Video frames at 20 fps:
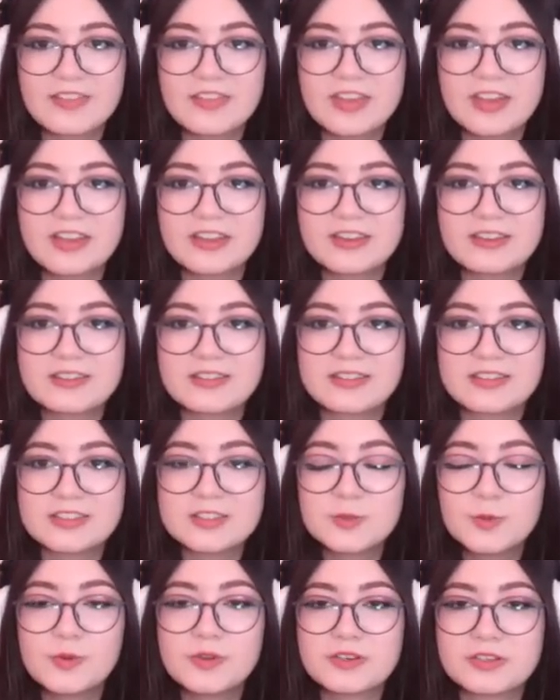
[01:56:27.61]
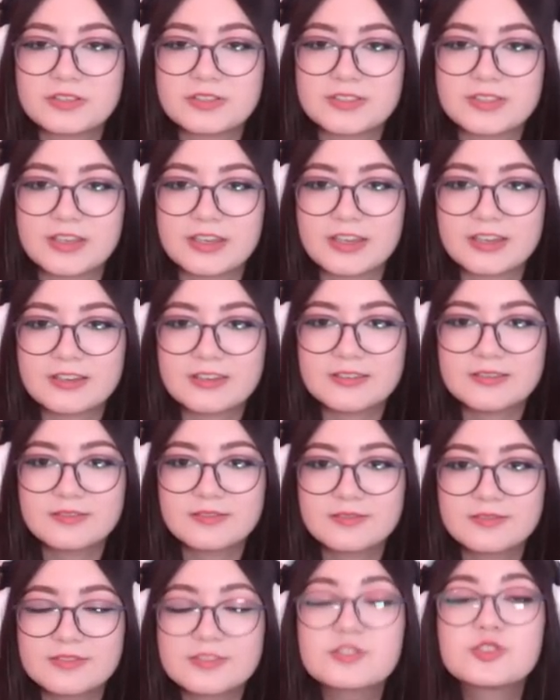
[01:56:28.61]
And then this one is
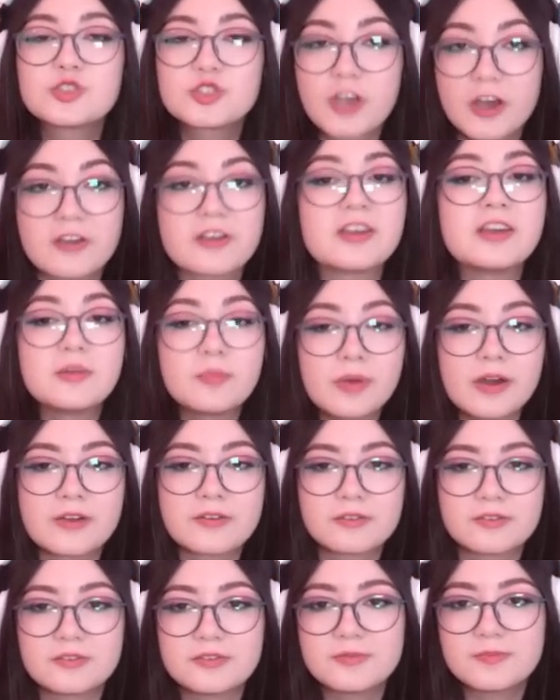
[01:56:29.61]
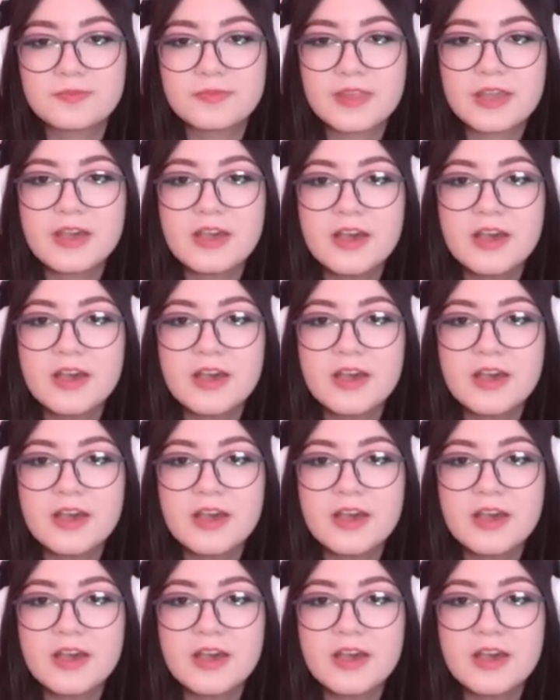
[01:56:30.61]
like sunken puddle.